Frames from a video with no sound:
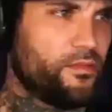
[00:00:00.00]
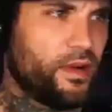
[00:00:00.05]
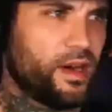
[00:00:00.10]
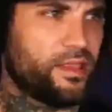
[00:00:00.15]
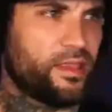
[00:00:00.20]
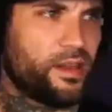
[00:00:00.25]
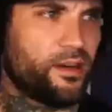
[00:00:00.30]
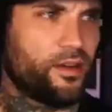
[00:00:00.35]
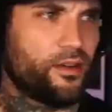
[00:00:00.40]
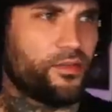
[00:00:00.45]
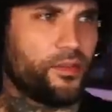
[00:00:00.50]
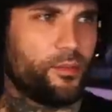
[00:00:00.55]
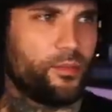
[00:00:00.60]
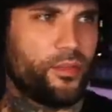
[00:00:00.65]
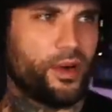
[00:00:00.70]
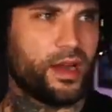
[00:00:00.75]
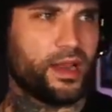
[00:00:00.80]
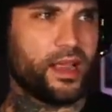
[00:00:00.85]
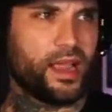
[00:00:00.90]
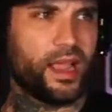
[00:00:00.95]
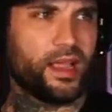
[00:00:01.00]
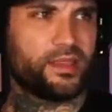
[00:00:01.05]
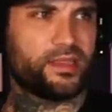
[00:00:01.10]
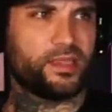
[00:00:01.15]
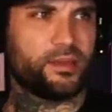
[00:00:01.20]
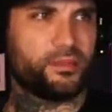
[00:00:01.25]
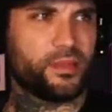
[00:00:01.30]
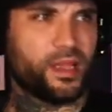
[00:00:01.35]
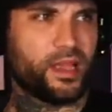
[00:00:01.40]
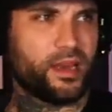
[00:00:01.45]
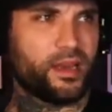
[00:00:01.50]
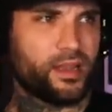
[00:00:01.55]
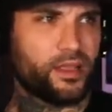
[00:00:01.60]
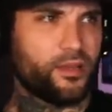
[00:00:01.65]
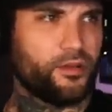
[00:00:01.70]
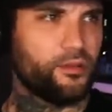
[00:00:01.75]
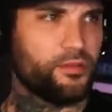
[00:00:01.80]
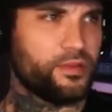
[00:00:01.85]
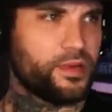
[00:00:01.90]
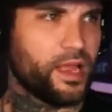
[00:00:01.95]
Right there off the break, guys seem kind of
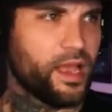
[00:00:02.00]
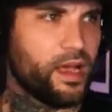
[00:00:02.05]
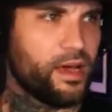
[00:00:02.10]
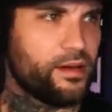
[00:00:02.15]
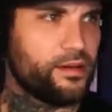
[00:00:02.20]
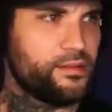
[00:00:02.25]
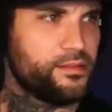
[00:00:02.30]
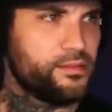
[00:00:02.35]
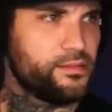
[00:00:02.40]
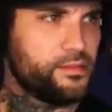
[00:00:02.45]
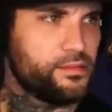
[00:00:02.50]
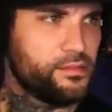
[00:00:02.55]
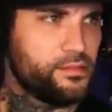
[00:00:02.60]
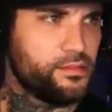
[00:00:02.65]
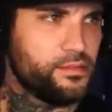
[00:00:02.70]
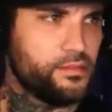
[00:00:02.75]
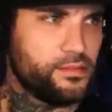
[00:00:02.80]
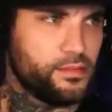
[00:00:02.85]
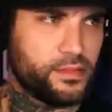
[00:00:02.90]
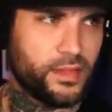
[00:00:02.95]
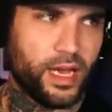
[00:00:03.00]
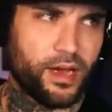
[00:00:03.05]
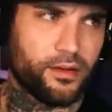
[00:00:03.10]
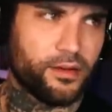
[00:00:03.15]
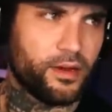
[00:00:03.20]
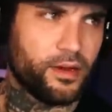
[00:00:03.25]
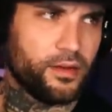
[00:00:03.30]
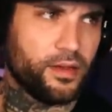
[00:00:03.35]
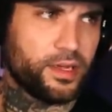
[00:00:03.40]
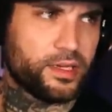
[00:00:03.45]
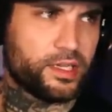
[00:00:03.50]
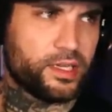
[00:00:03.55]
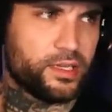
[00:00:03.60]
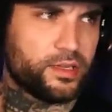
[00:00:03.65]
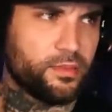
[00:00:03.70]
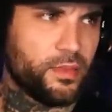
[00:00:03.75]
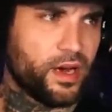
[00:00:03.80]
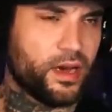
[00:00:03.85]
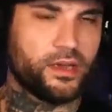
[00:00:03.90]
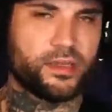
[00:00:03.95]
cooped out. I don't know, that's
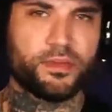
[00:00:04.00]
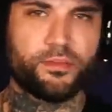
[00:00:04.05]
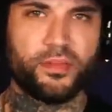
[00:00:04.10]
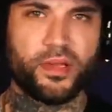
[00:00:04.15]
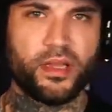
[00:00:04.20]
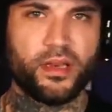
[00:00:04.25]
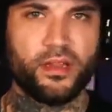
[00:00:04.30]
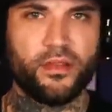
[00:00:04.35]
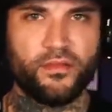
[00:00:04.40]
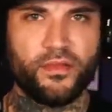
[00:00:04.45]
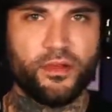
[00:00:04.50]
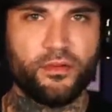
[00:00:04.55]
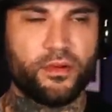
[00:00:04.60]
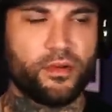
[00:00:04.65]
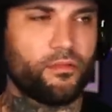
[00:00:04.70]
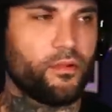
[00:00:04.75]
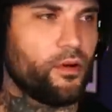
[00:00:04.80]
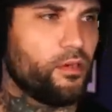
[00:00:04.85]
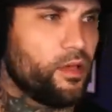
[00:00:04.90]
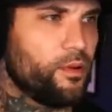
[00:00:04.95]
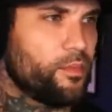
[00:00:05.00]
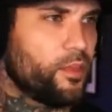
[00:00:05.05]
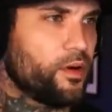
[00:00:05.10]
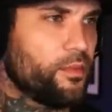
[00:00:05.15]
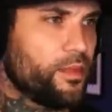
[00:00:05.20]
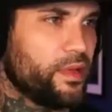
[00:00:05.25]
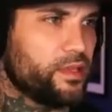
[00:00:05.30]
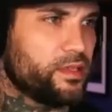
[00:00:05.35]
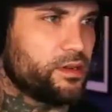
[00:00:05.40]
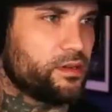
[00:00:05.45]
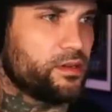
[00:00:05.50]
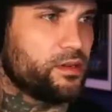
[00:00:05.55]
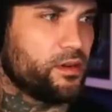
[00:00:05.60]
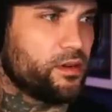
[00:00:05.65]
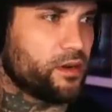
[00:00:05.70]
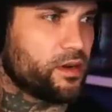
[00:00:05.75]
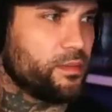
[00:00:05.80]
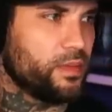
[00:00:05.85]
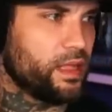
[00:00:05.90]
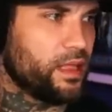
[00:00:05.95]
just my honest opinion. If you were to roll up on me and start
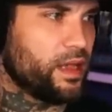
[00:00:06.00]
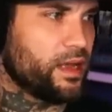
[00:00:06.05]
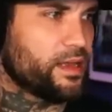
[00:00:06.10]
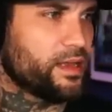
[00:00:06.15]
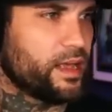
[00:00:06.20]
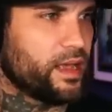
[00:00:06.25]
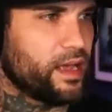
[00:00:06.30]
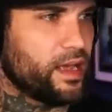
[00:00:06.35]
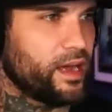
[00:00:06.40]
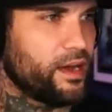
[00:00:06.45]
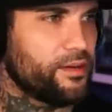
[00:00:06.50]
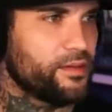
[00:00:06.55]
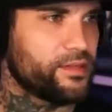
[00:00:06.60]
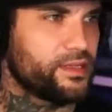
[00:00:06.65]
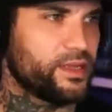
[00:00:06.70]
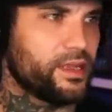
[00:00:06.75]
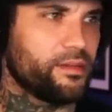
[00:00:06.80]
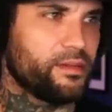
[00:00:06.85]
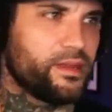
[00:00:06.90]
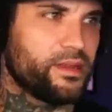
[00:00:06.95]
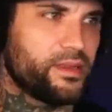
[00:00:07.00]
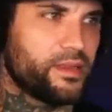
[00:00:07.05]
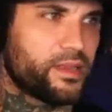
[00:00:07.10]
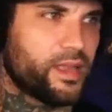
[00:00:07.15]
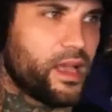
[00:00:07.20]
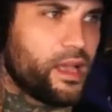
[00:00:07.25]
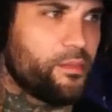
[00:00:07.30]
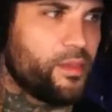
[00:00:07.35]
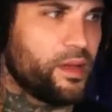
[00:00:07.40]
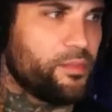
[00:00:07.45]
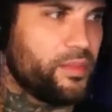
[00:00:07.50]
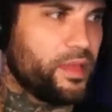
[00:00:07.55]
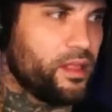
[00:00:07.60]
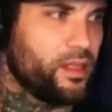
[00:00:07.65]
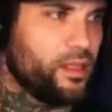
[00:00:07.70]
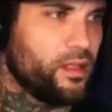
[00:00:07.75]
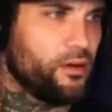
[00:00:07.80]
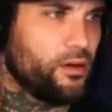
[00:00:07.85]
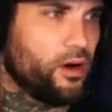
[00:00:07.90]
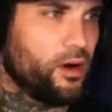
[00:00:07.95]
talking to me like that, I would say, man, this guy might be a
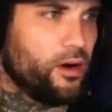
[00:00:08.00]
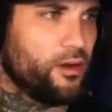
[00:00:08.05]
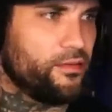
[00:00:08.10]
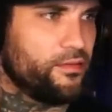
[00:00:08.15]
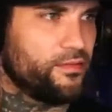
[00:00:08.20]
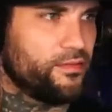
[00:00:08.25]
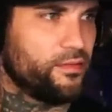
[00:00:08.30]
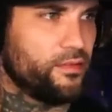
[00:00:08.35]
little off.